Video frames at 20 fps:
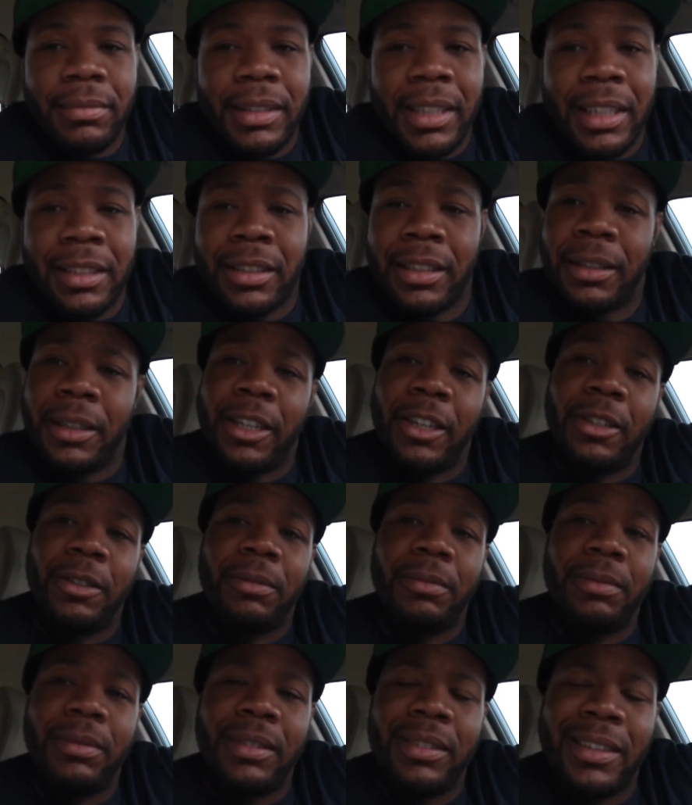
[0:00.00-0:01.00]
I said, oh,
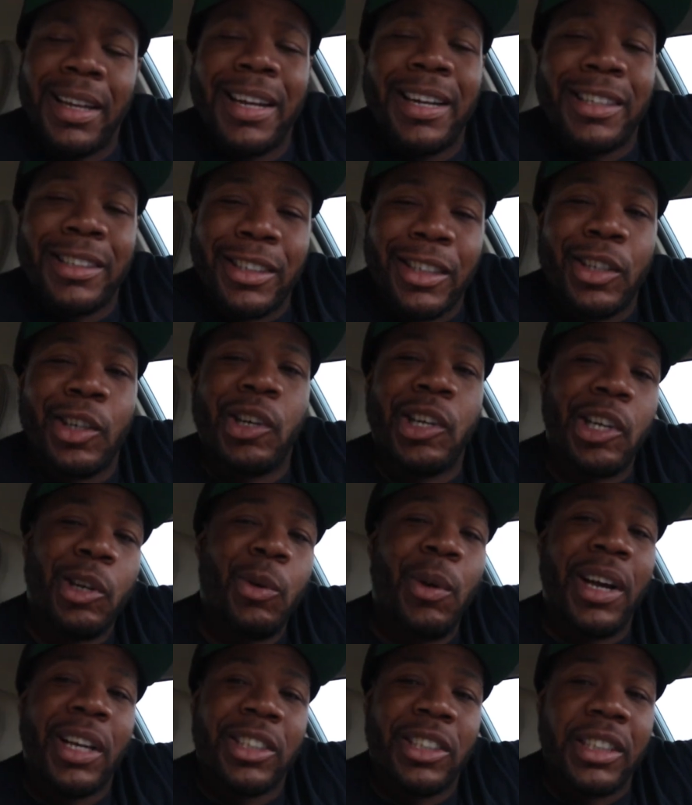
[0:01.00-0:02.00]
that is a good
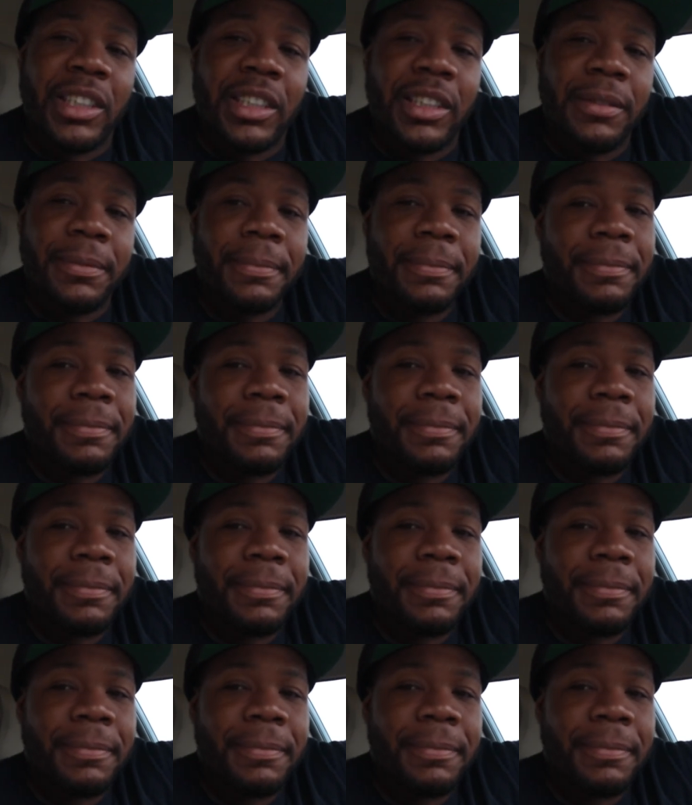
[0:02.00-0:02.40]
question.